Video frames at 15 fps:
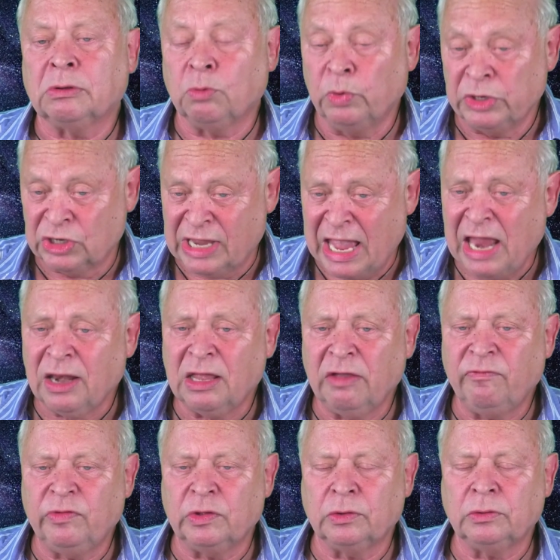which can
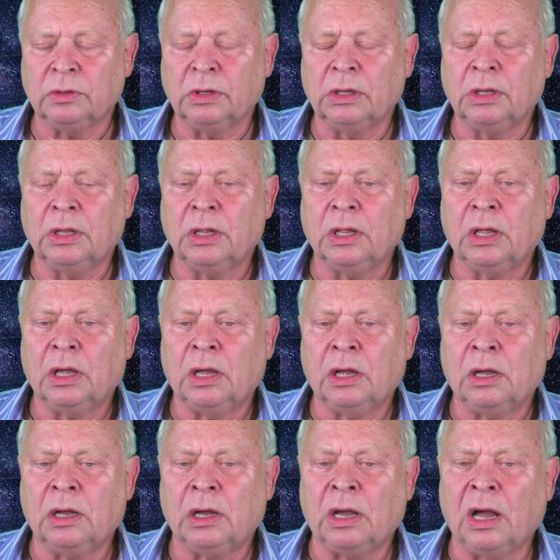give you
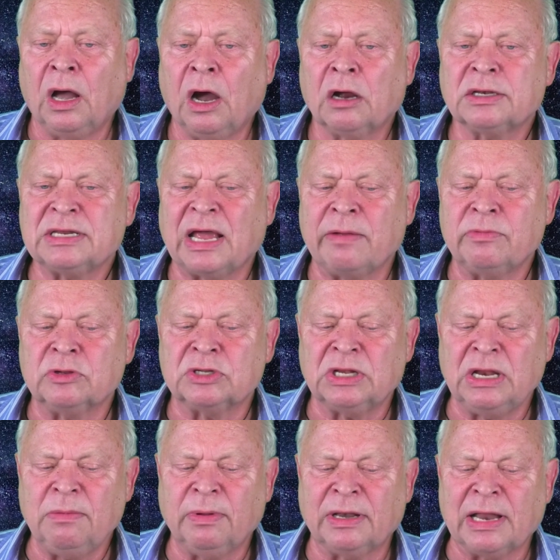a hard time to
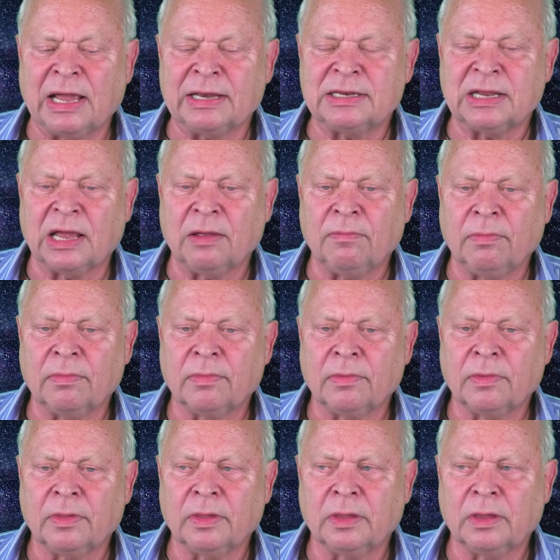sleep at nighttime
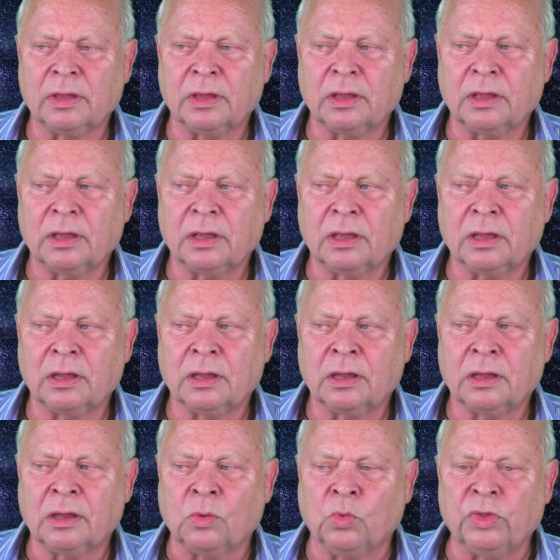
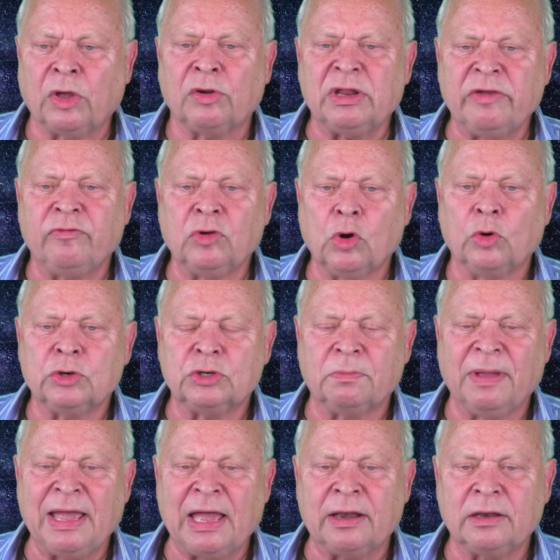without even going to
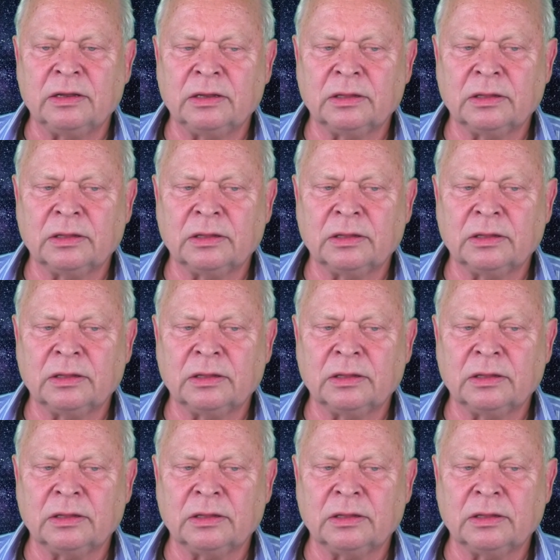bed.